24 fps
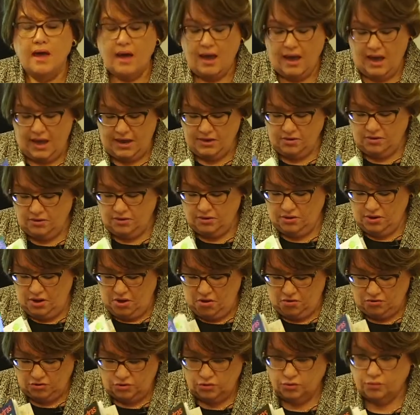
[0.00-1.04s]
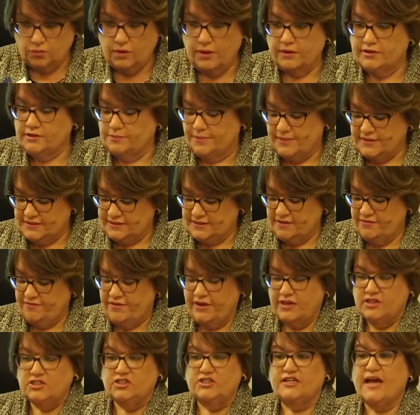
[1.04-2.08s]
I could go to a
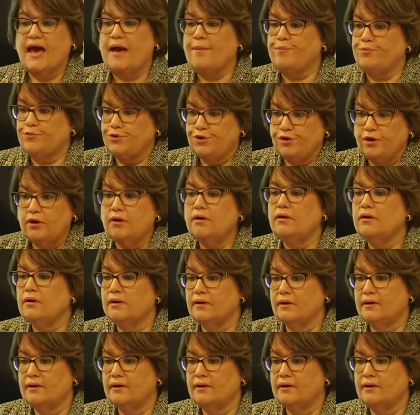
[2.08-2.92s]
specific chapter